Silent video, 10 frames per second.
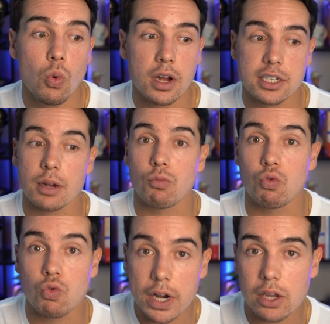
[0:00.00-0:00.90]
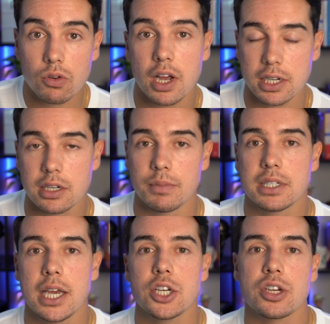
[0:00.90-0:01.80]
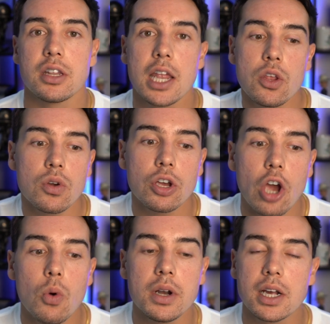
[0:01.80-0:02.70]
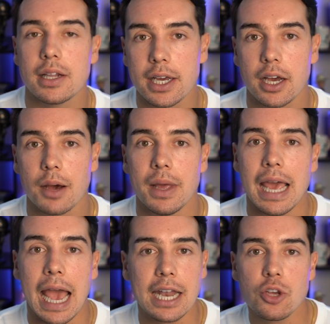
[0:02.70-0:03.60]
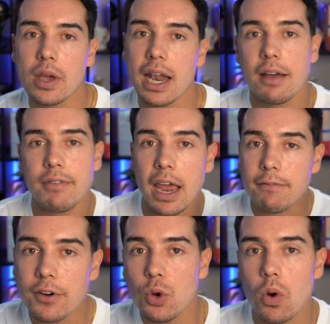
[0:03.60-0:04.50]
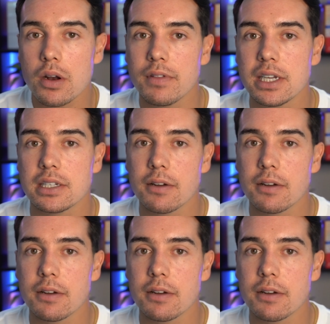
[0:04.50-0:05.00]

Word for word: want some real customization, then you can go into ClickUp and you can have every one of these